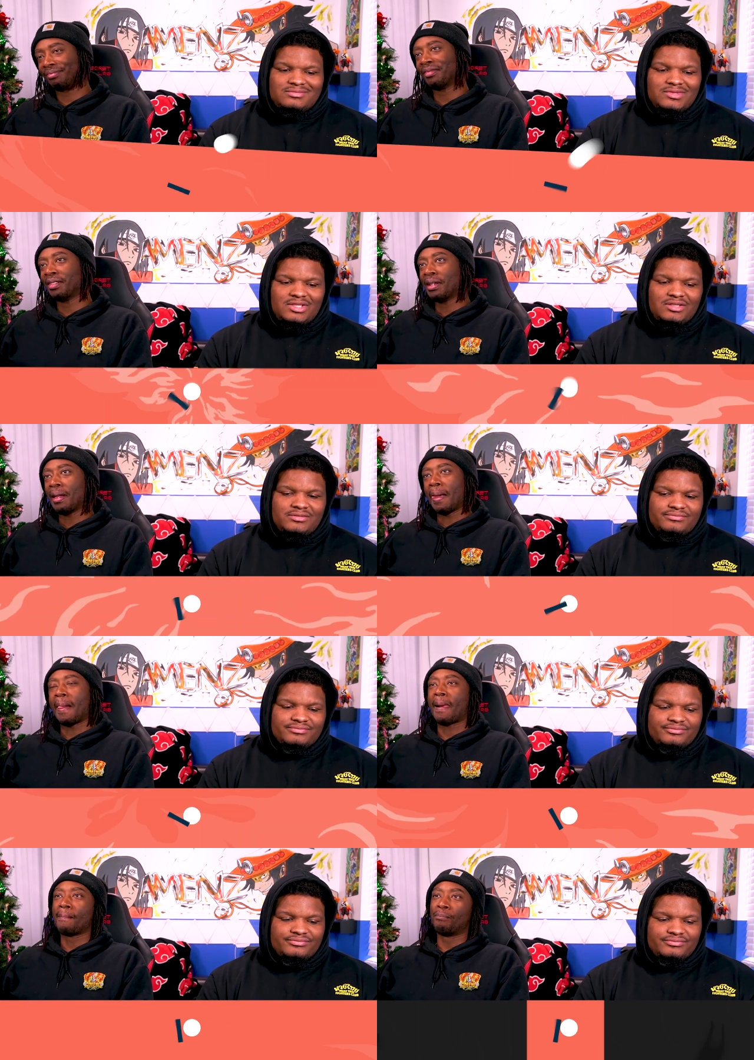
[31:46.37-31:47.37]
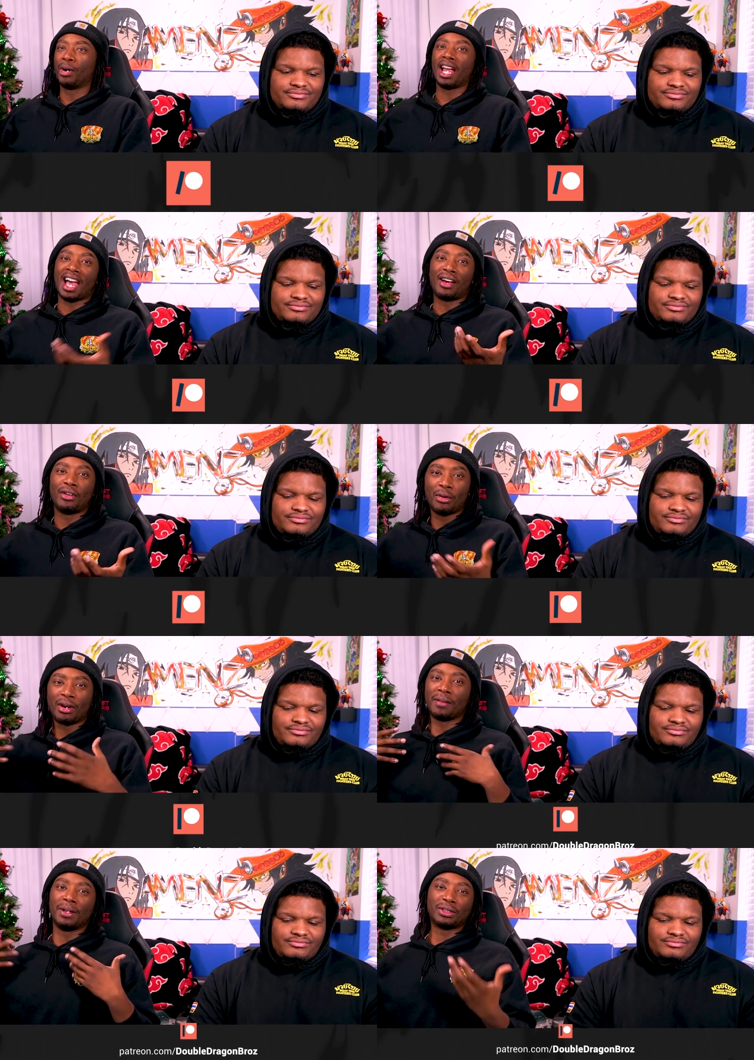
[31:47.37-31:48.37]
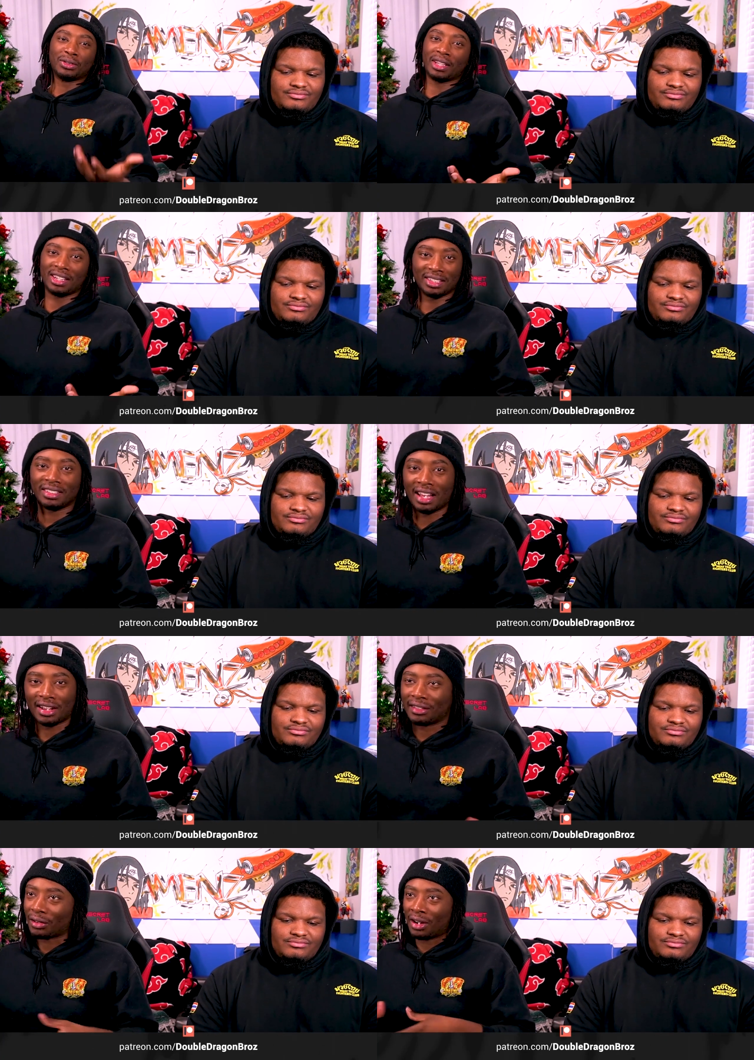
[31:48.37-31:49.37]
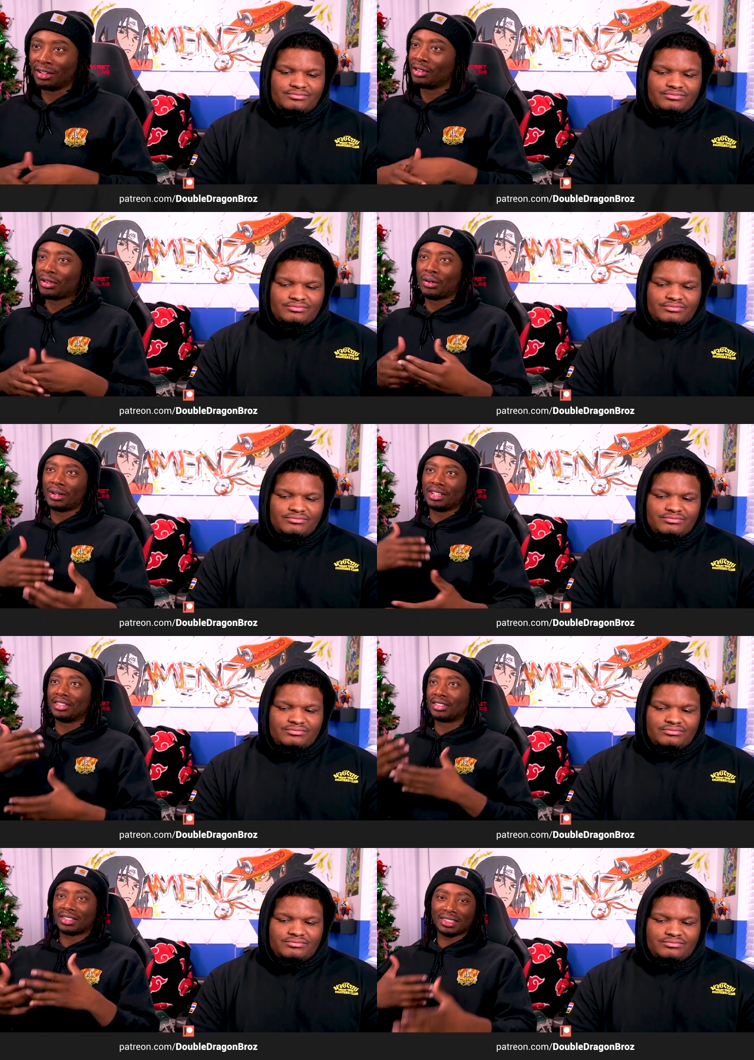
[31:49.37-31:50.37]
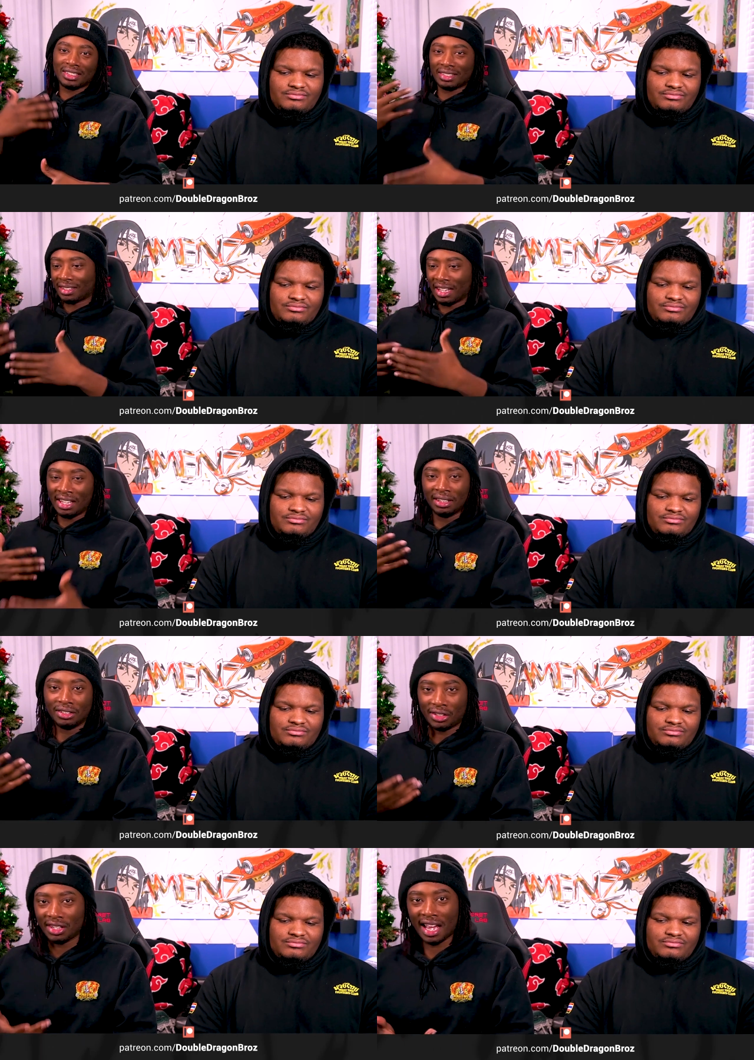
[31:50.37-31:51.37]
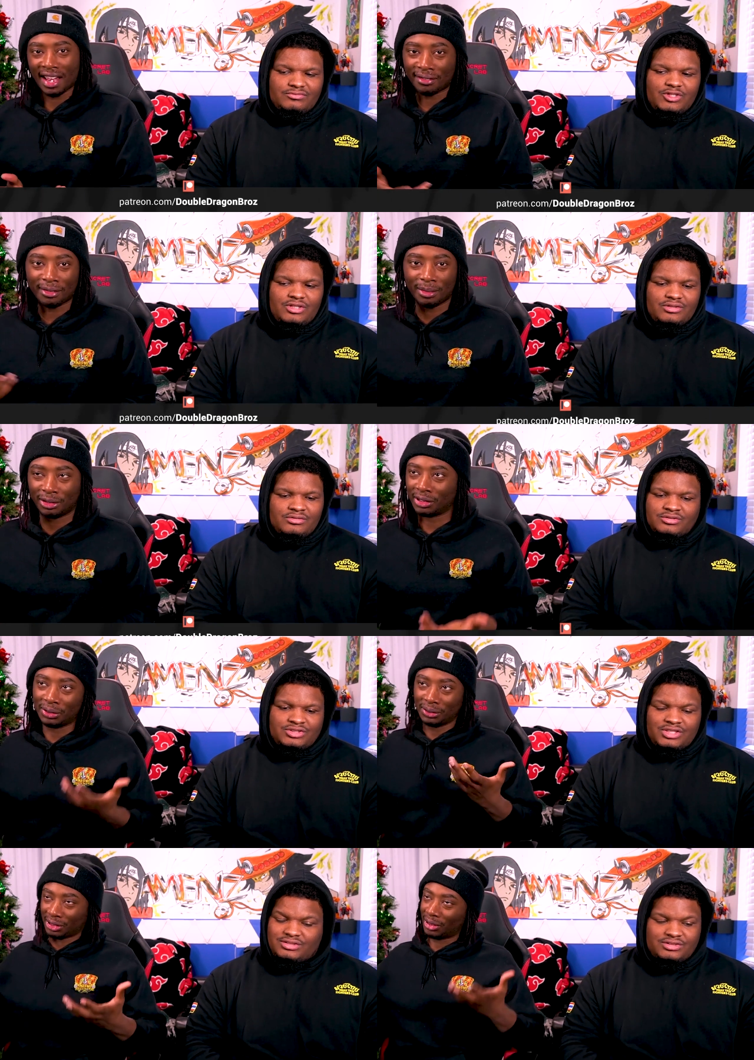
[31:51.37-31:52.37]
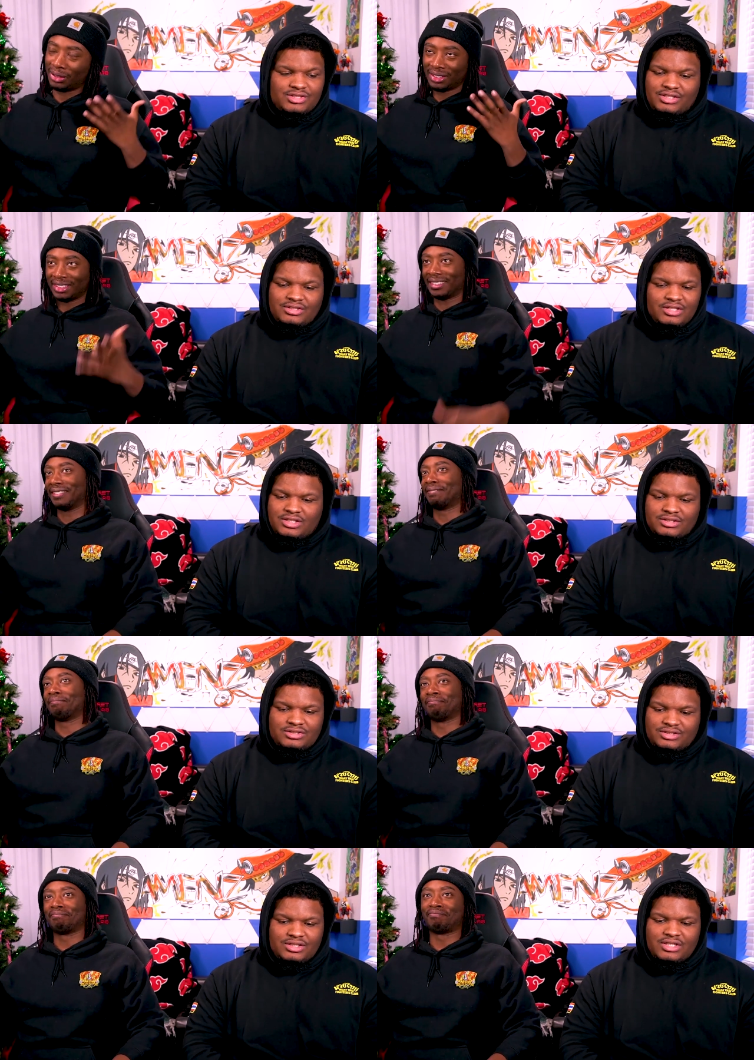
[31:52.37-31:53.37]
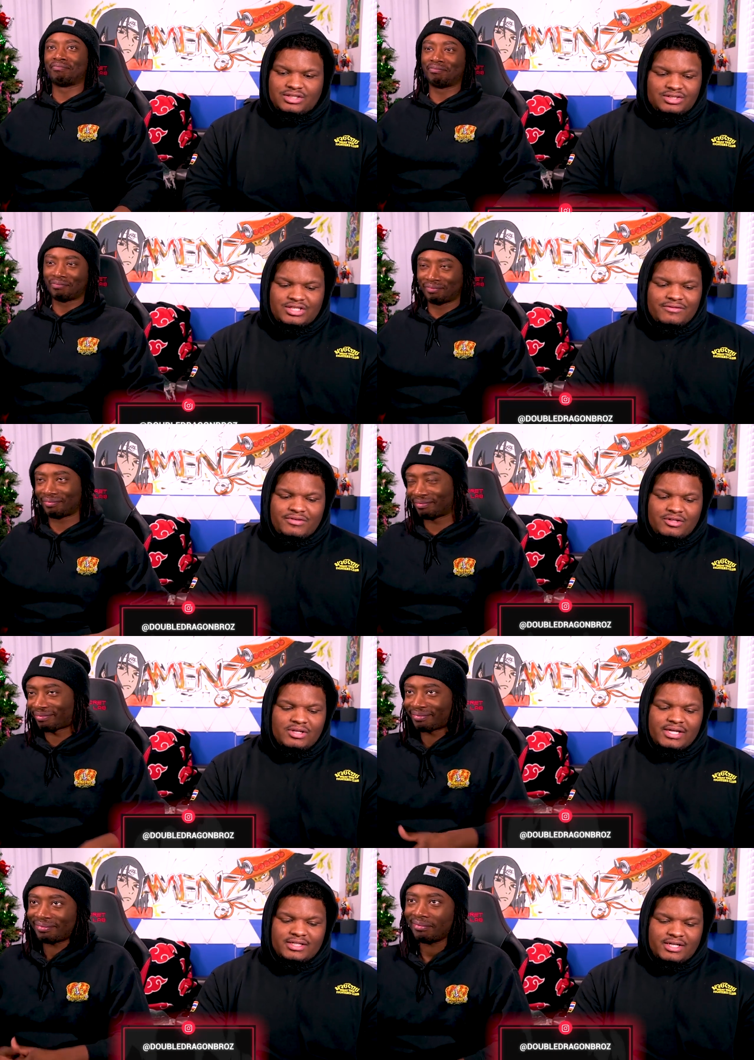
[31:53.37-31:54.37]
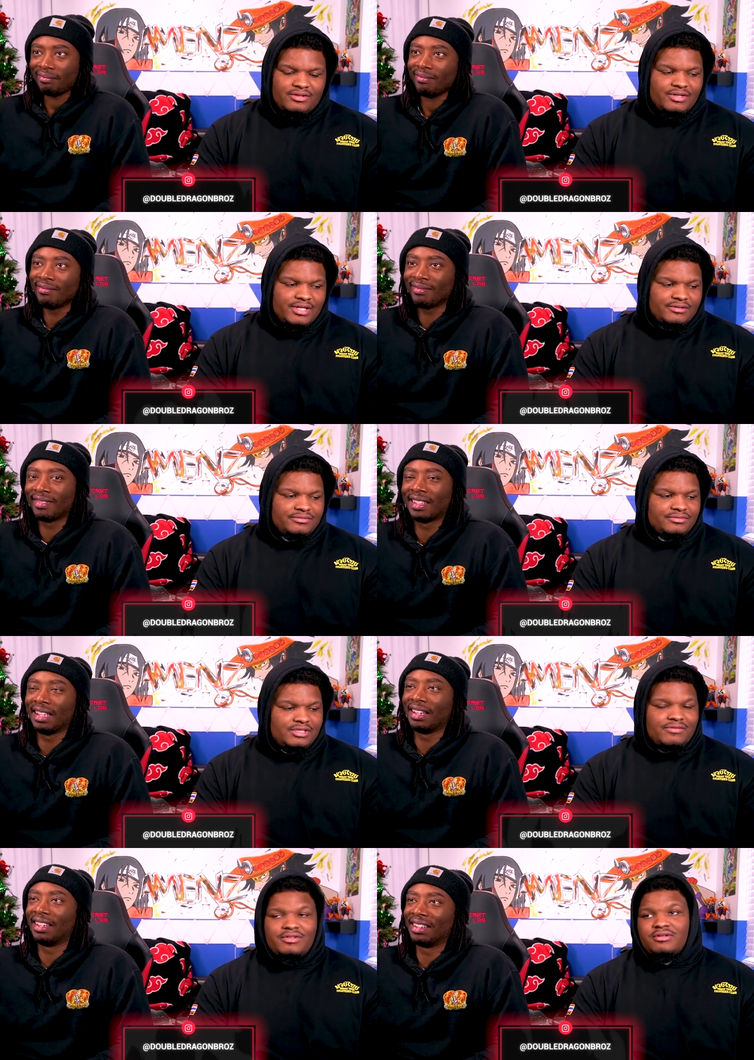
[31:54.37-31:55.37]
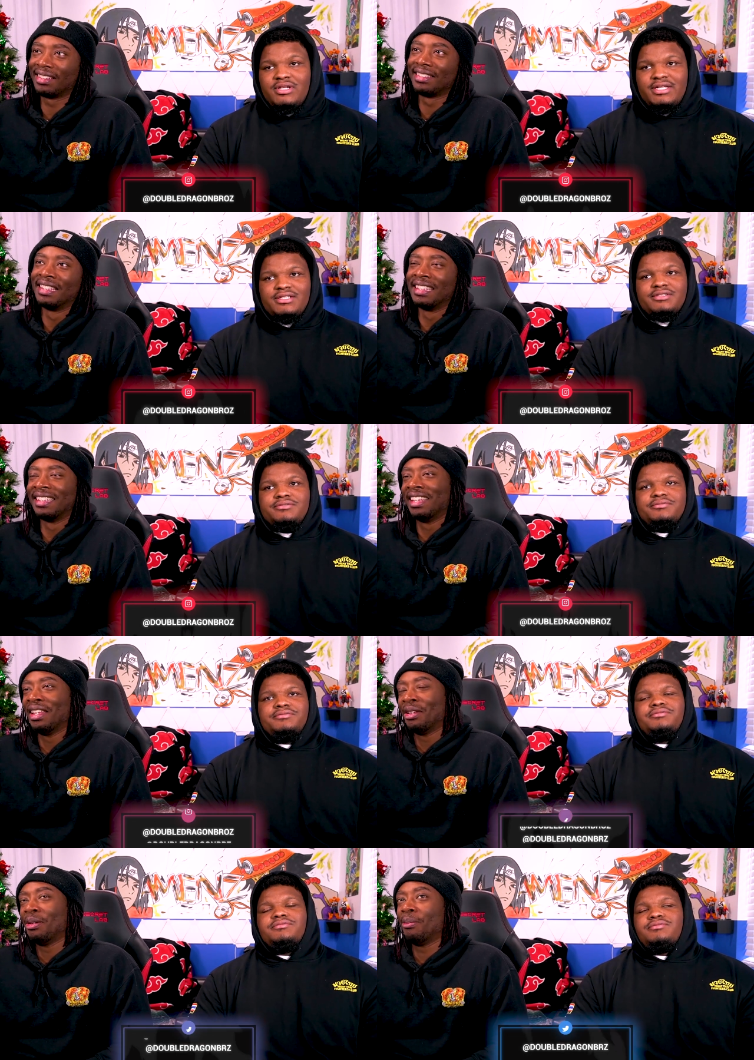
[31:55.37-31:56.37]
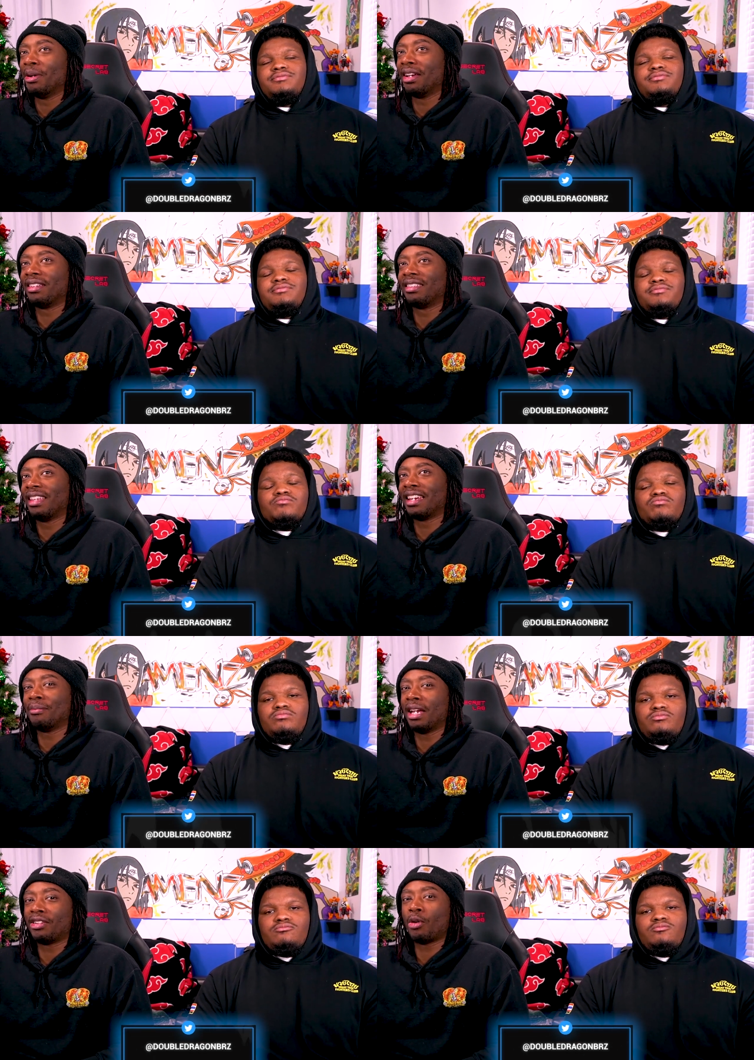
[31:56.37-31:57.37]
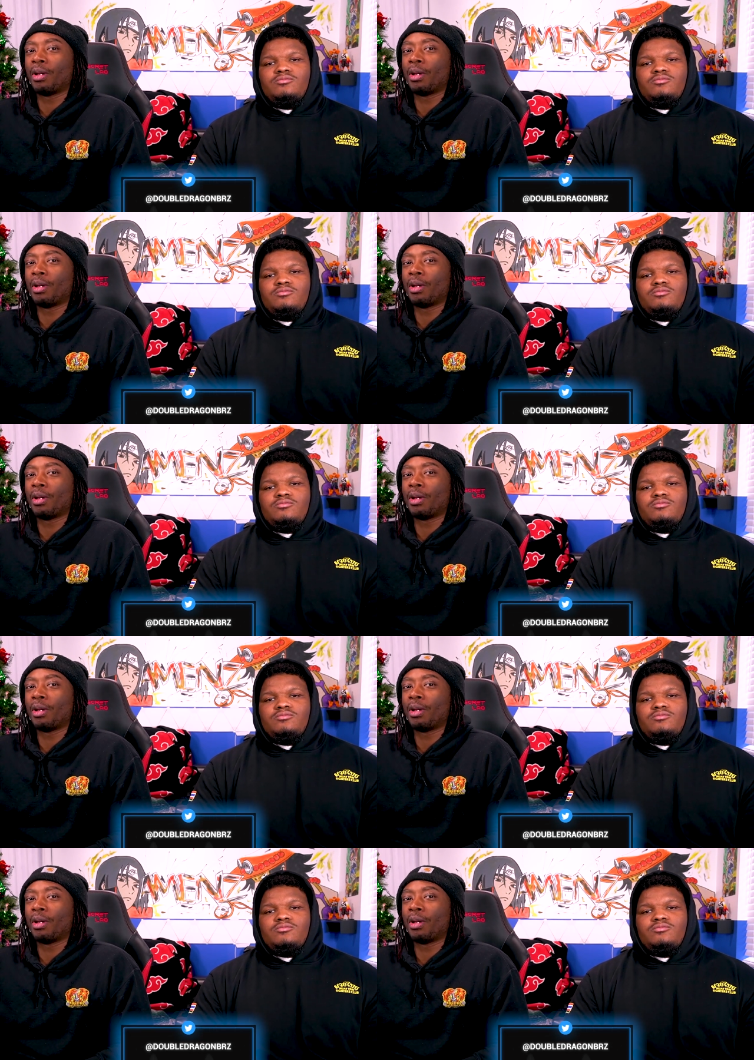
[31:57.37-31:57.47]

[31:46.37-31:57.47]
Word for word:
Speaker 1: Yeah. But I don't know what her mental state is now, undergoing this healing she got
Speaker 2: from old dude. She definitely don't like her. I know that. Definitely don't like her.
Speaker 1: But hey, man, dope